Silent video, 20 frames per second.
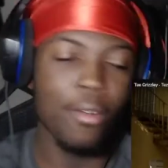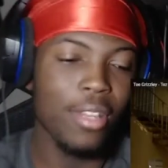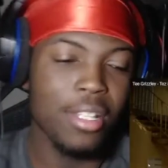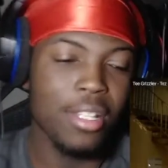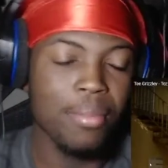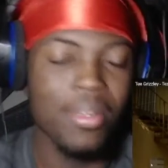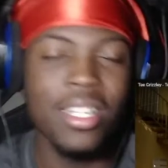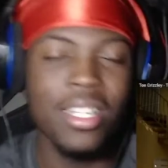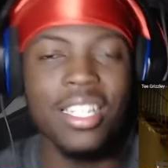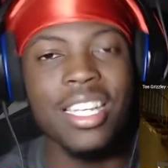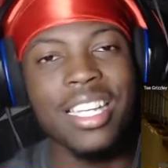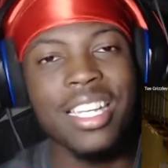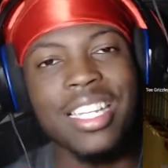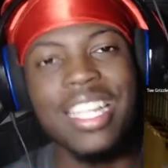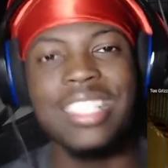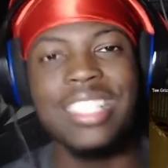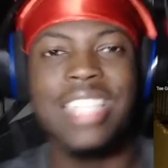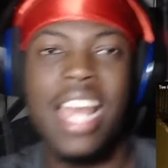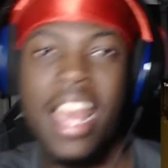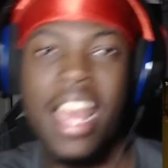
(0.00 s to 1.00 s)
be the nigga that's
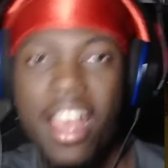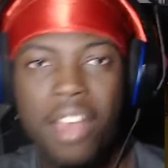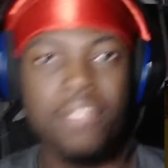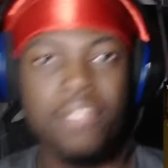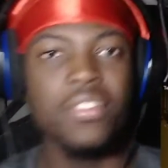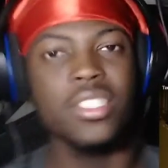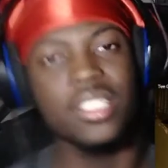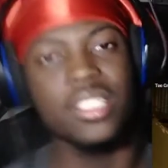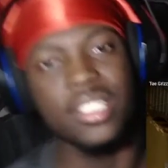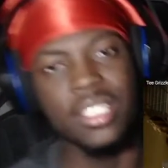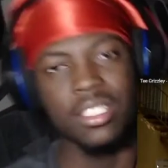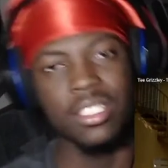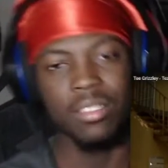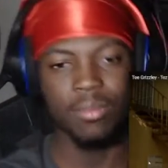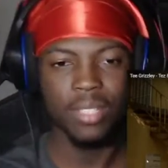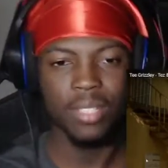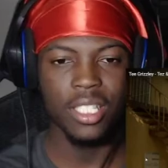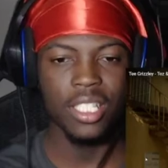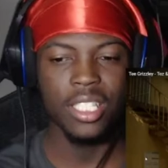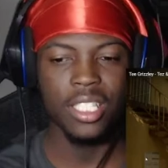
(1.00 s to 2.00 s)
having shit, bro.
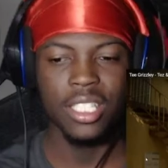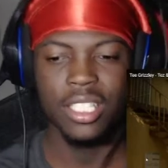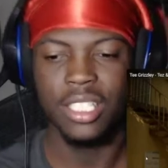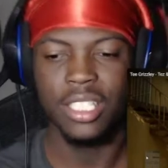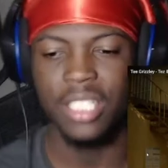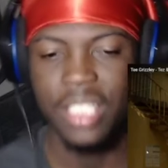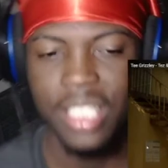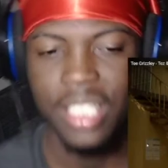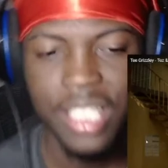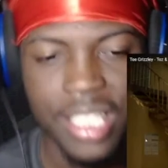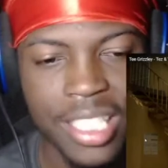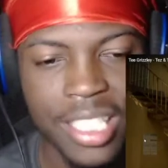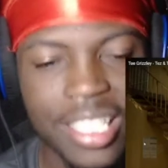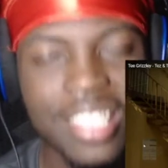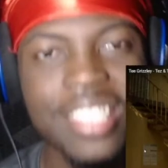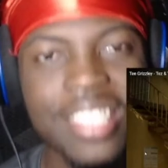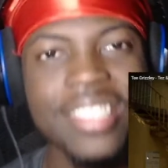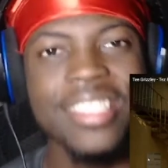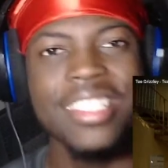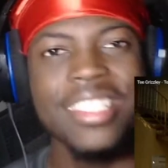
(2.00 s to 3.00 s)
You know what I'm
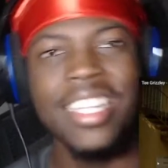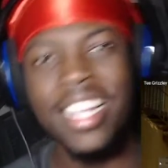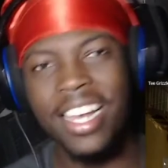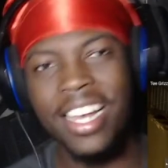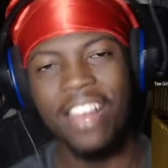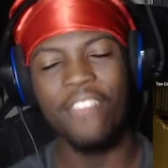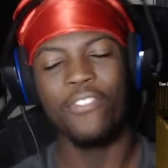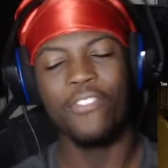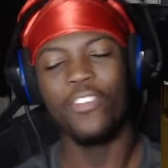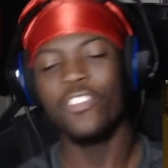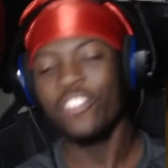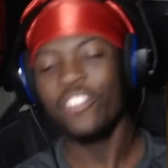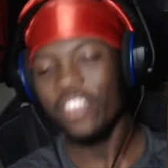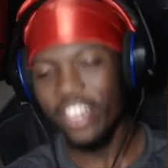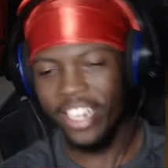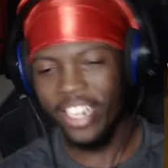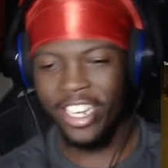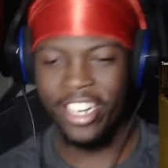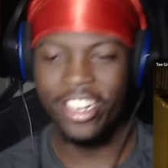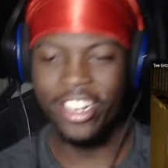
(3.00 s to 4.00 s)
saying? For
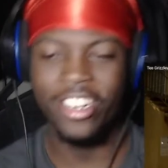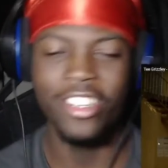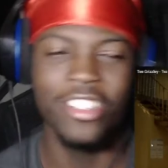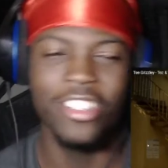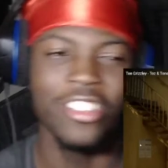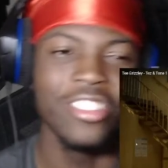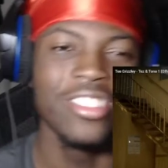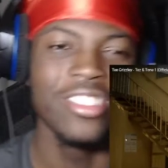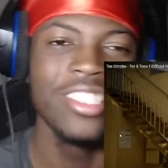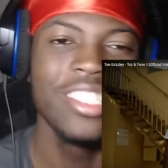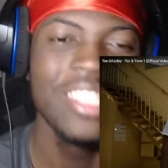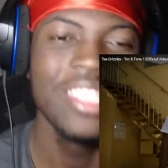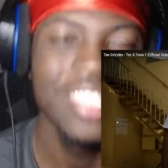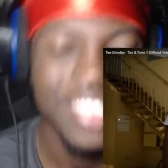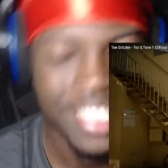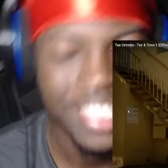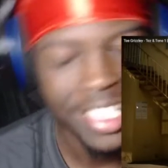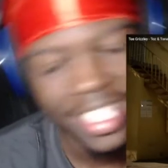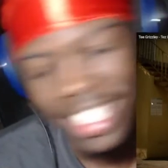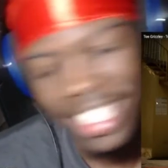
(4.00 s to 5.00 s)
real.
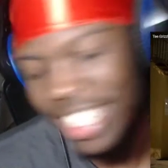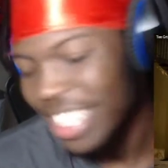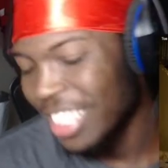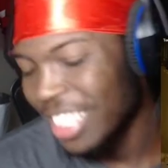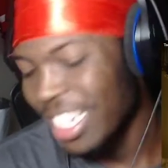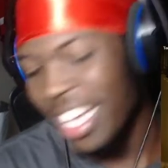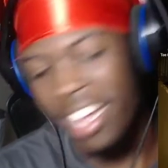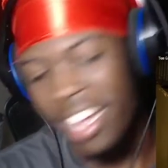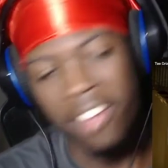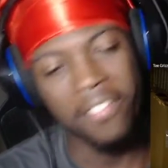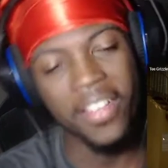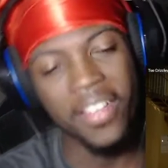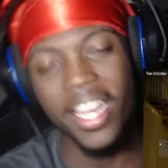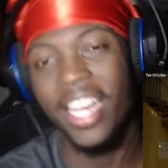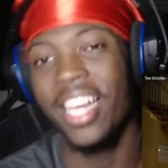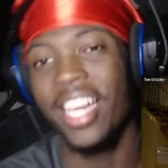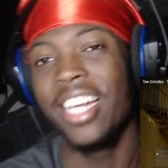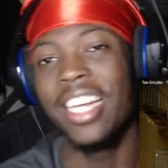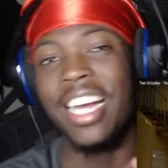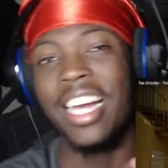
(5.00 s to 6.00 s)
Like,
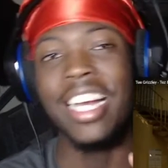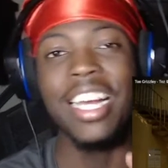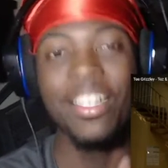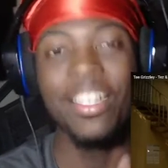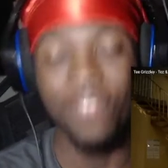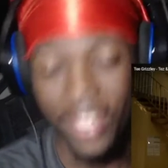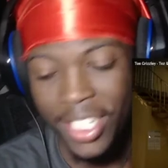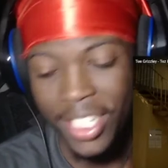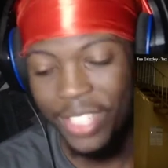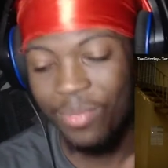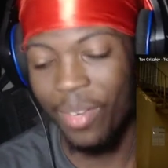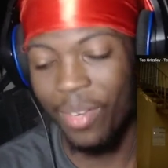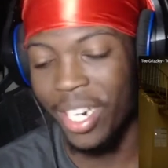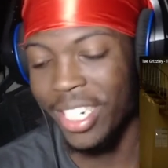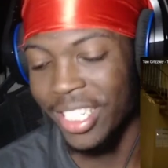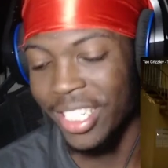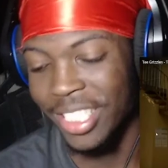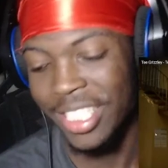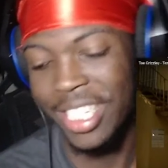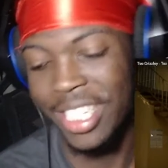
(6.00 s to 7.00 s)
man, y'all gotta make smart
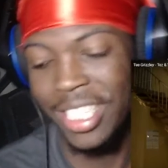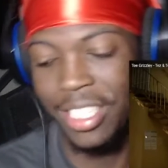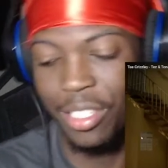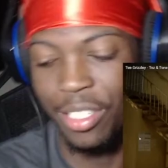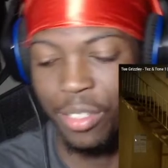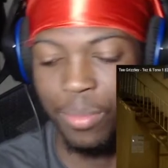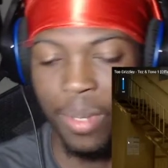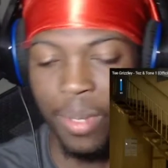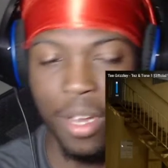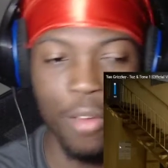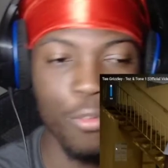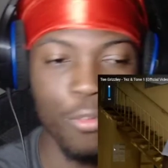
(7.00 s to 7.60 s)
decisions, man. For